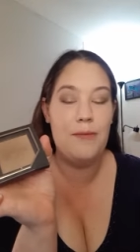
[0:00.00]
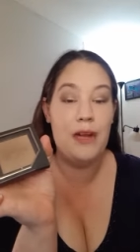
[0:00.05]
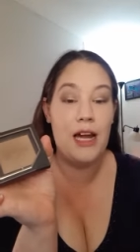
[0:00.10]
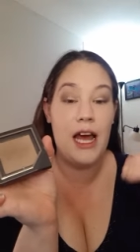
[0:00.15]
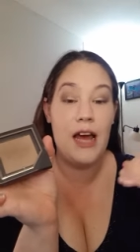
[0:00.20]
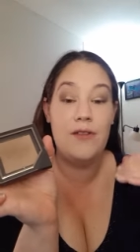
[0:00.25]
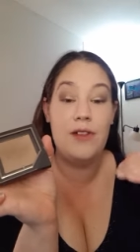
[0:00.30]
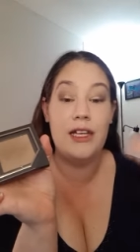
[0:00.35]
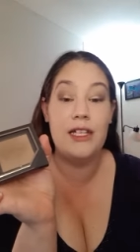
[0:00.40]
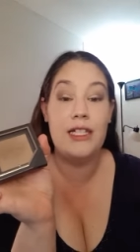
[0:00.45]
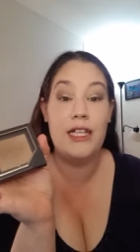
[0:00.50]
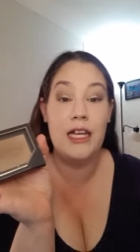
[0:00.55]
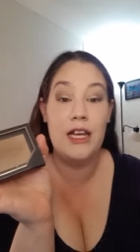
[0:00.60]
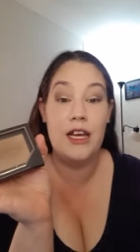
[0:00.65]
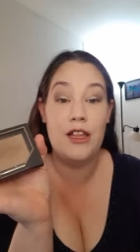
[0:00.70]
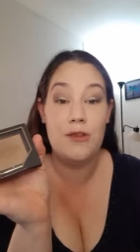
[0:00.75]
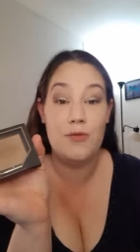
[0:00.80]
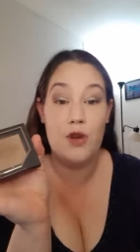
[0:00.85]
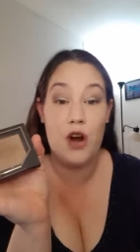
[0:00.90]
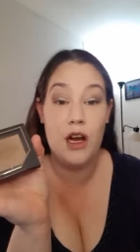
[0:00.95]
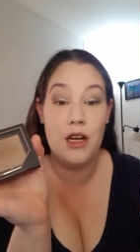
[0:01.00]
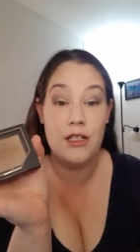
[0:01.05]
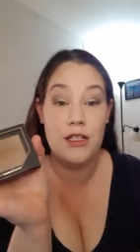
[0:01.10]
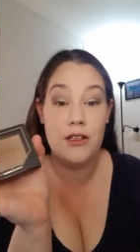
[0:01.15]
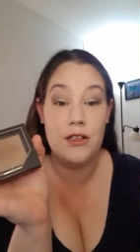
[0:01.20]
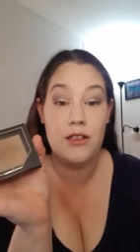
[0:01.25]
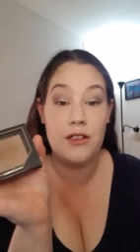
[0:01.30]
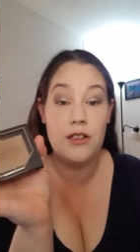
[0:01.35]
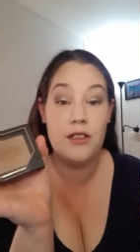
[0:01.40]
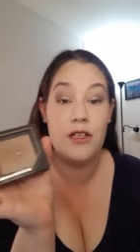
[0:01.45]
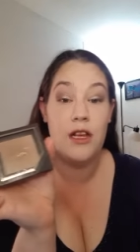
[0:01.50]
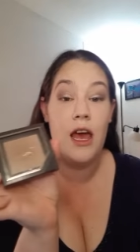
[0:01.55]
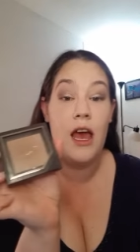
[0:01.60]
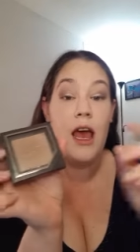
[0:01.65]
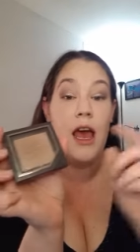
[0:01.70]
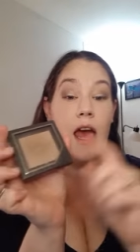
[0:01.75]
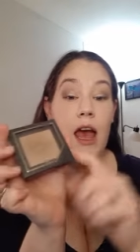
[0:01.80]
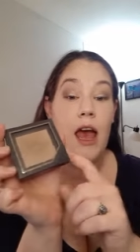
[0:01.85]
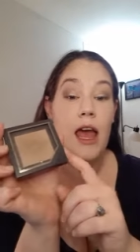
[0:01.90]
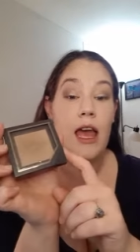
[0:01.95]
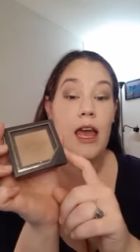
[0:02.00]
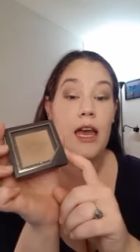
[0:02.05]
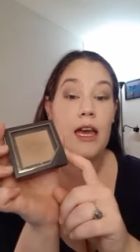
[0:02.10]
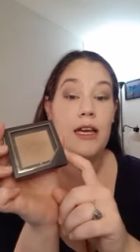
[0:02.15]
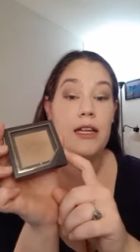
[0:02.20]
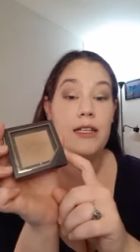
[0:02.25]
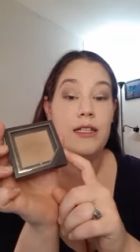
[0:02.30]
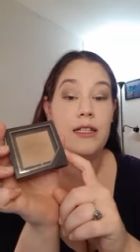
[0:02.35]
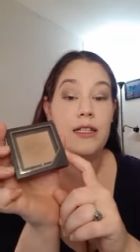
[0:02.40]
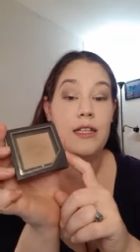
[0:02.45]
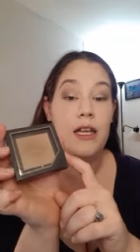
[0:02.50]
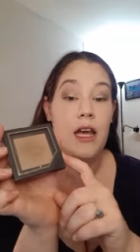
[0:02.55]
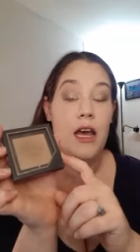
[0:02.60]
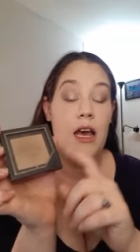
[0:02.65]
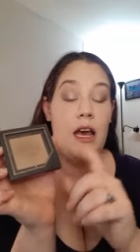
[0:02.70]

But I have like 10 other bronzers and